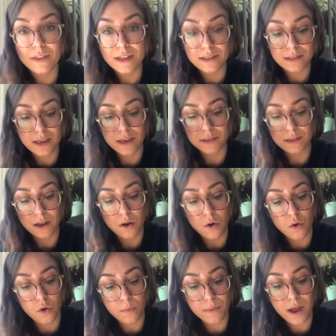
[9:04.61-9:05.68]
these things at
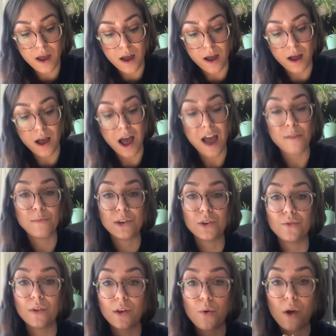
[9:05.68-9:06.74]
home, I've been
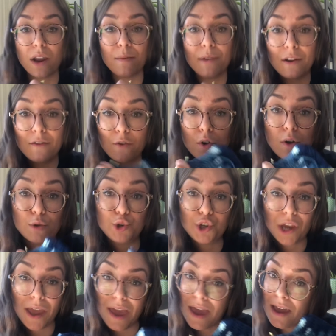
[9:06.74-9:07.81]
doing quite a bit of
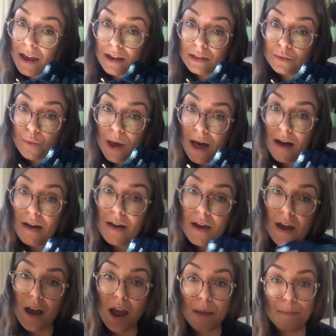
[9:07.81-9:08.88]
crocheting as well.
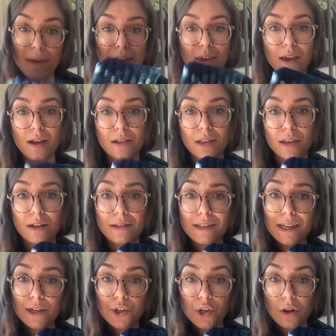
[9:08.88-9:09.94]
I'm making a little
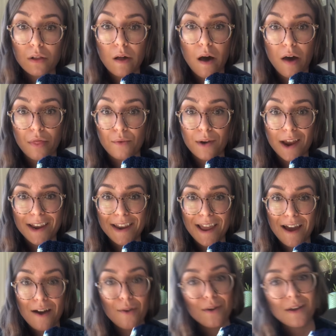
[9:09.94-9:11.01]
dishcloth right
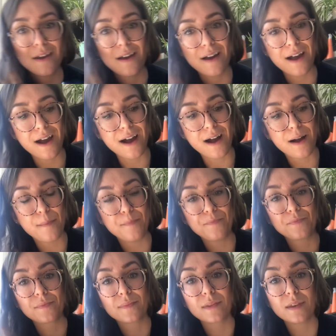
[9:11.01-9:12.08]
now.
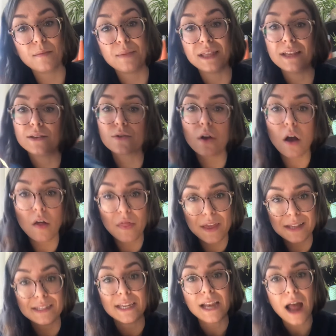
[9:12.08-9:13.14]
But these are all
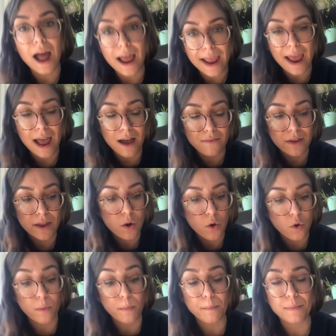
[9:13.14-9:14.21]
things that I have at
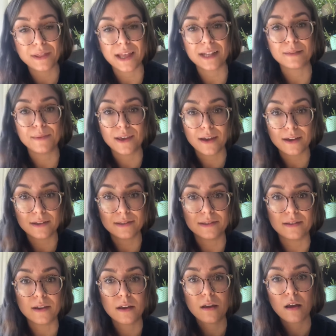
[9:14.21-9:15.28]
home, but that's because
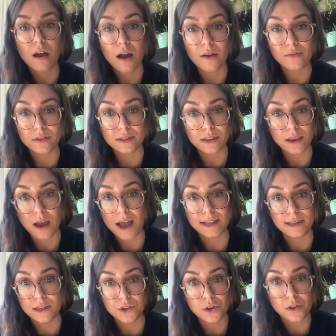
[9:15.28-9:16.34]
obviously I
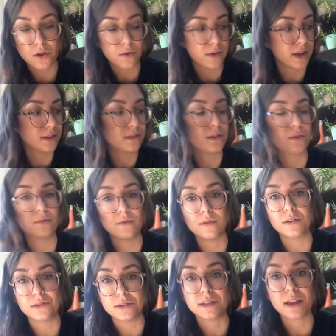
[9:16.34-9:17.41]
teach clothing, so
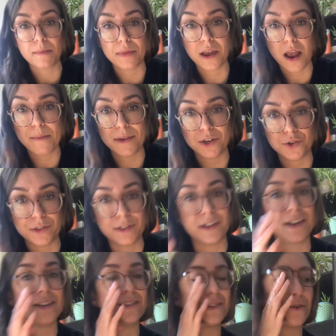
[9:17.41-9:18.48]
this is something I'm interested
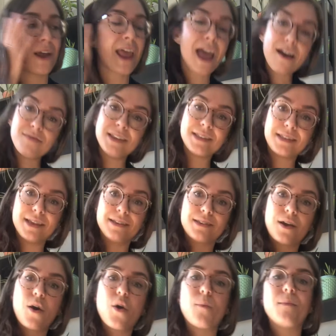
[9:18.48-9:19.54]
in. So I have these things
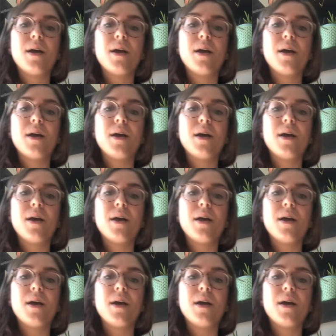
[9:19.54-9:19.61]
at home.